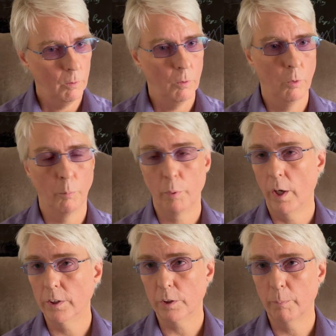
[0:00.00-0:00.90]
or
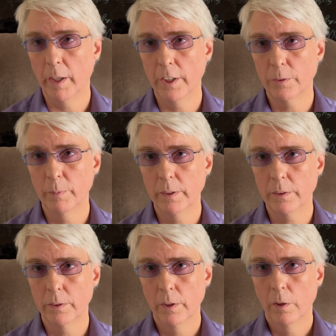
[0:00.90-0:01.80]
project management,
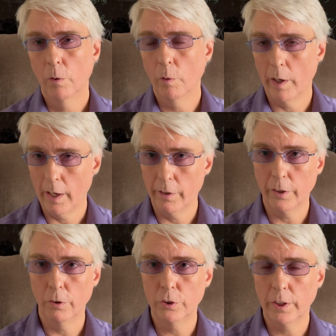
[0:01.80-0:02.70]
or how to
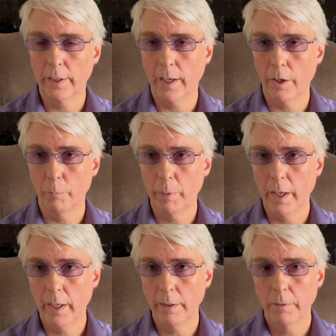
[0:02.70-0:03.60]
negotiate higher
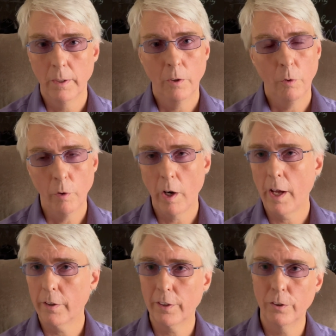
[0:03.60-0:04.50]
pay, or
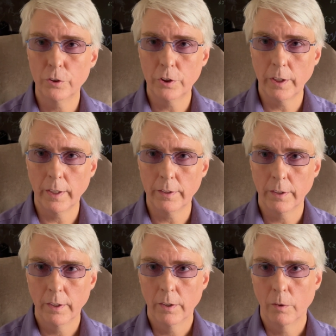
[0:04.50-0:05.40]
how to negotiate
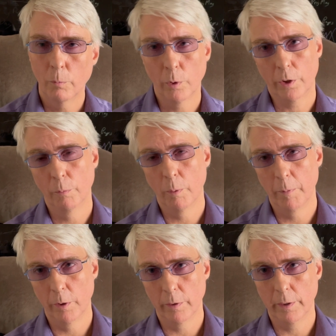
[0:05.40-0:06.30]
working
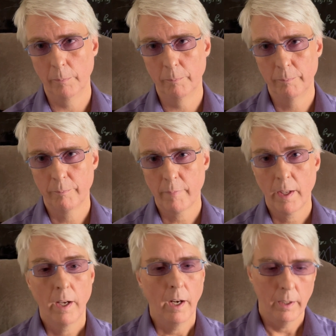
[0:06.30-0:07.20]
remotely.
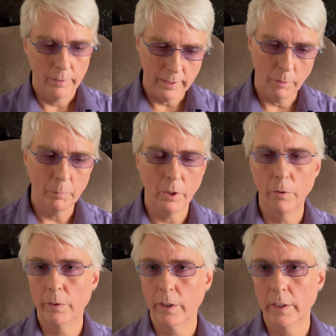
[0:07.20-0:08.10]
Down
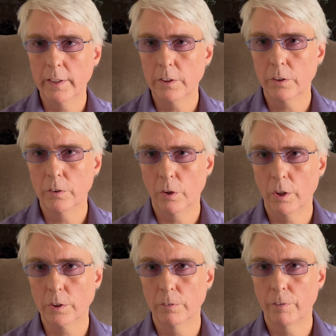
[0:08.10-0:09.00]
below in the links, you'll
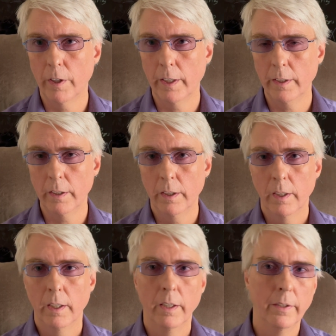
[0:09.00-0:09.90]
also find
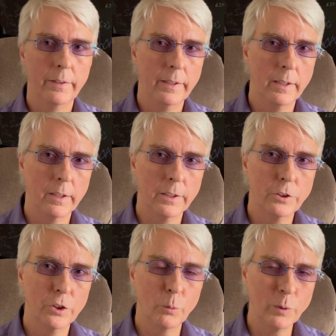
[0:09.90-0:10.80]
the link
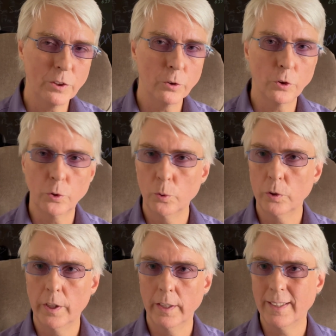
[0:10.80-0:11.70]
to the
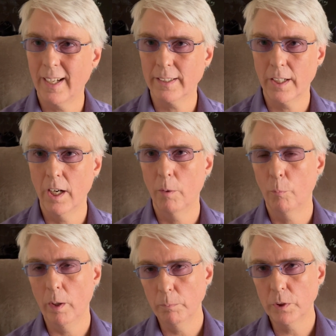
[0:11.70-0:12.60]
wizardstoolkit.com
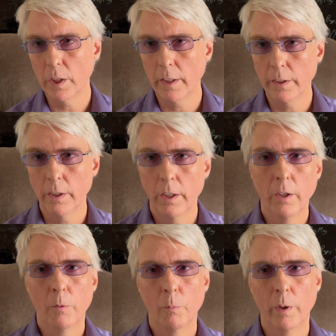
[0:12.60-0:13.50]
website,
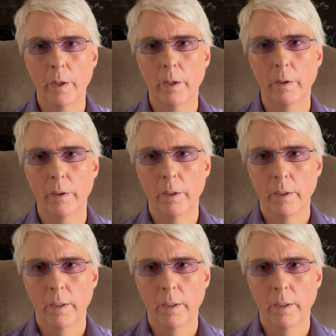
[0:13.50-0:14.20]
where